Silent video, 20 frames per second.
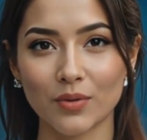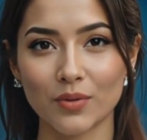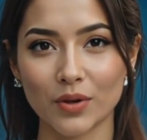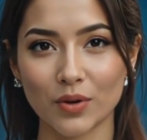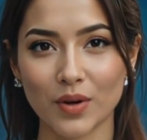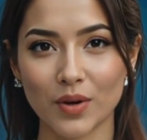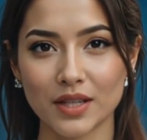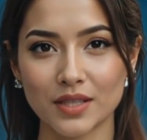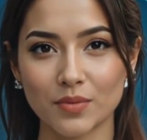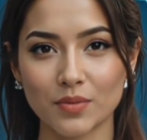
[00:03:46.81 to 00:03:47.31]

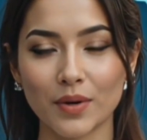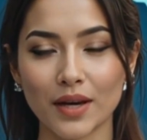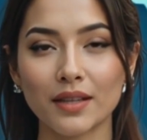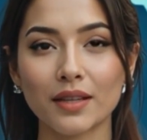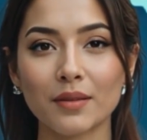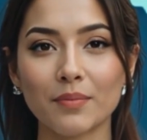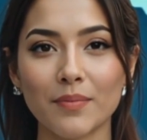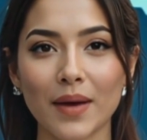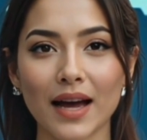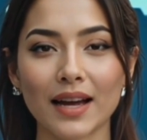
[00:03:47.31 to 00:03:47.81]
request
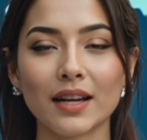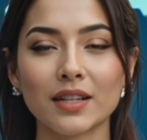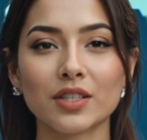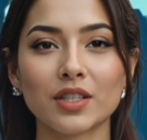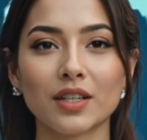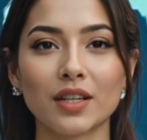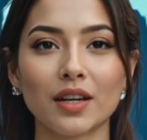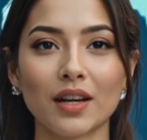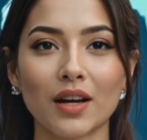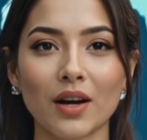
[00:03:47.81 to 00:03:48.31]
branded
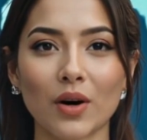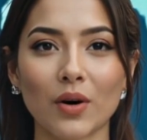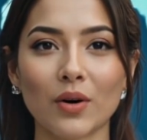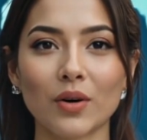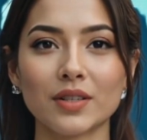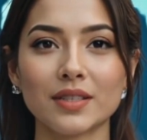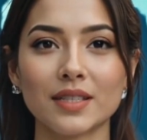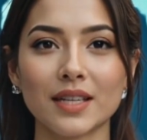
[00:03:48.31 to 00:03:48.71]
packaging or